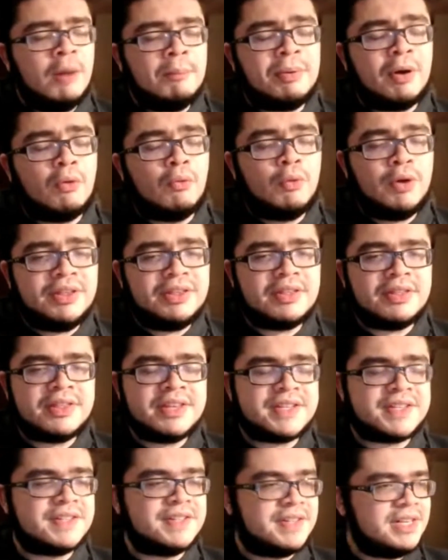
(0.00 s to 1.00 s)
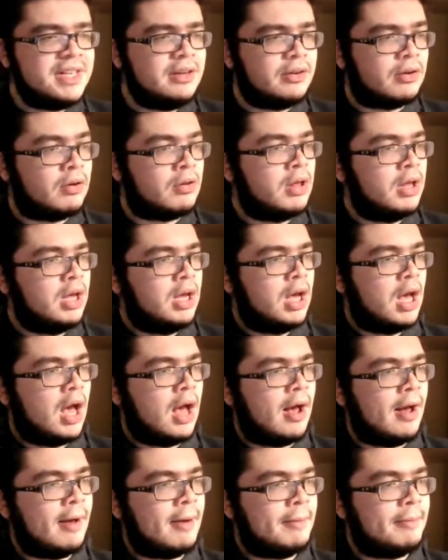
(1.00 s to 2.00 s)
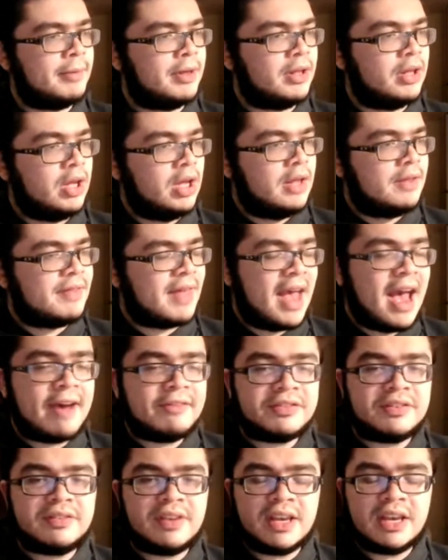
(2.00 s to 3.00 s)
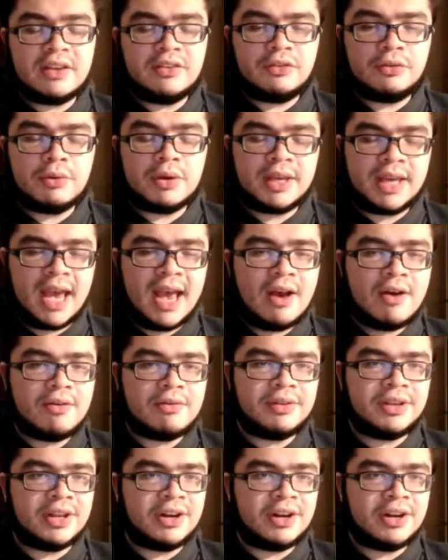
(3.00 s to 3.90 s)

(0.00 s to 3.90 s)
But with this deal, they have to take into account,